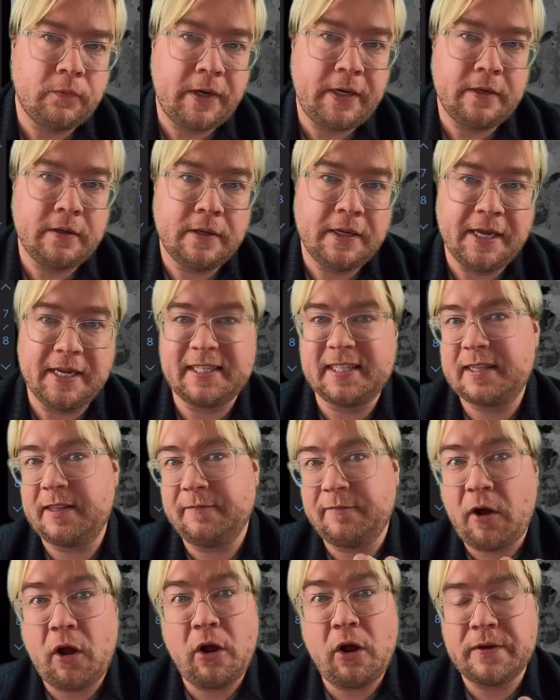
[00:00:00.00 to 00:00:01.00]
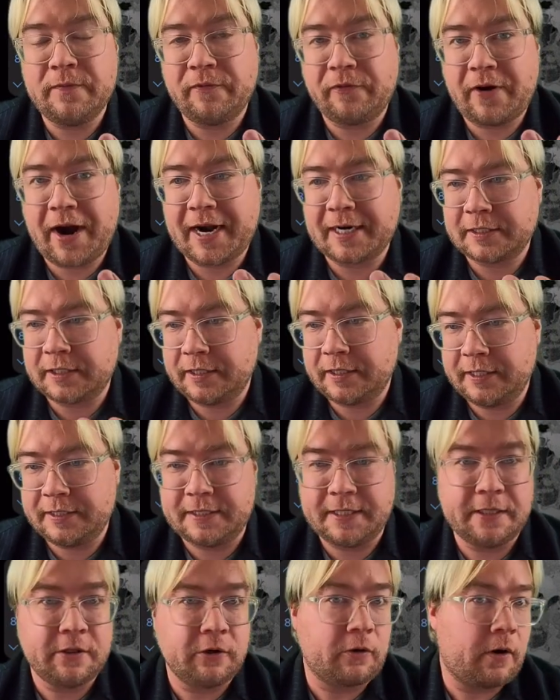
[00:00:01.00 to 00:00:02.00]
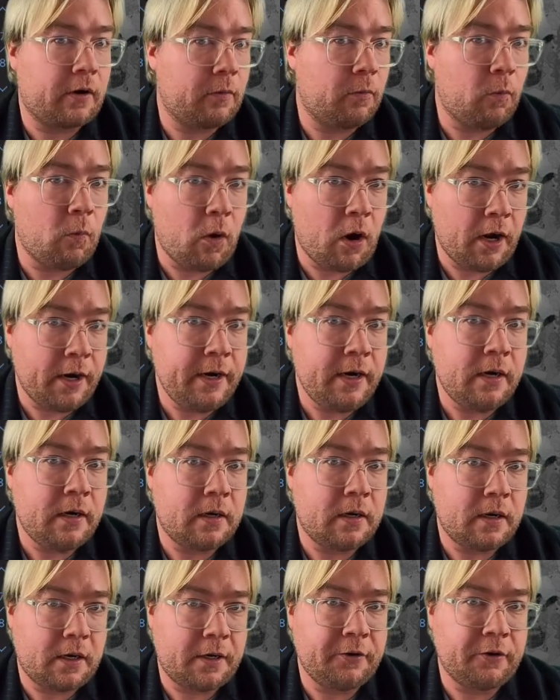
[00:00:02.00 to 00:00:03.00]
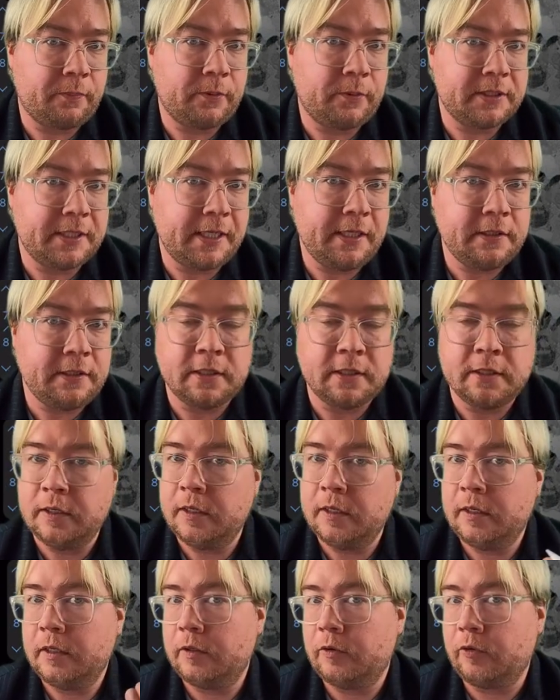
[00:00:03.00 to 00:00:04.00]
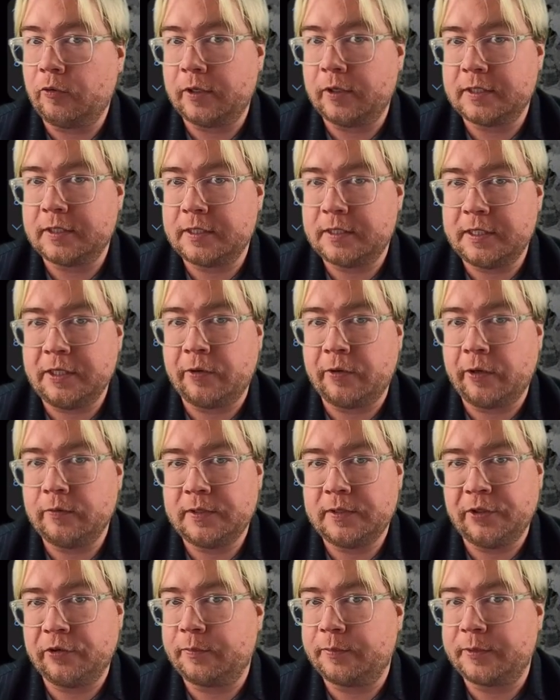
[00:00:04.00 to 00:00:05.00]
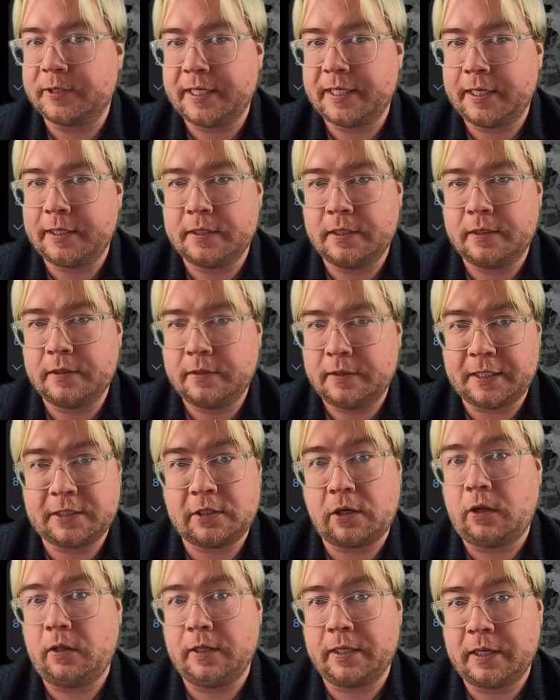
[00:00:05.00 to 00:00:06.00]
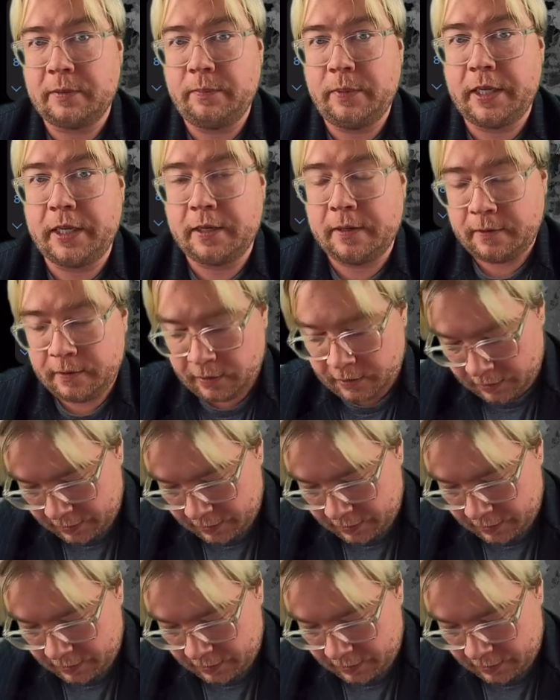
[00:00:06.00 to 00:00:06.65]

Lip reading: Right? It's the volume fraction. It's either 1, 100%, or it's 0, 0%. That's all it can be.